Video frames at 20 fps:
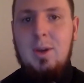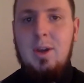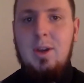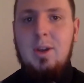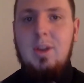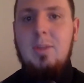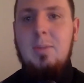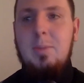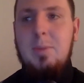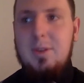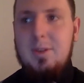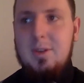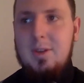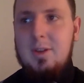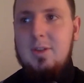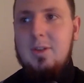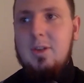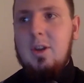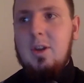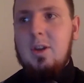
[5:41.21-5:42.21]
like in the
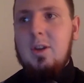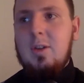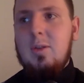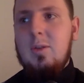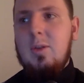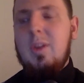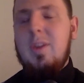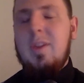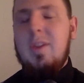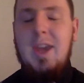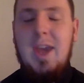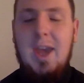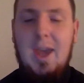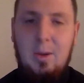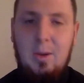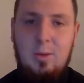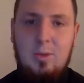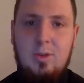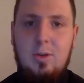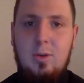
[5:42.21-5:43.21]
business, like
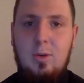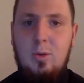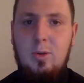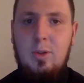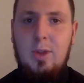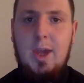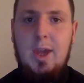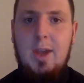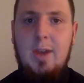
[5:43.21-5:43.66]
accounts and all that,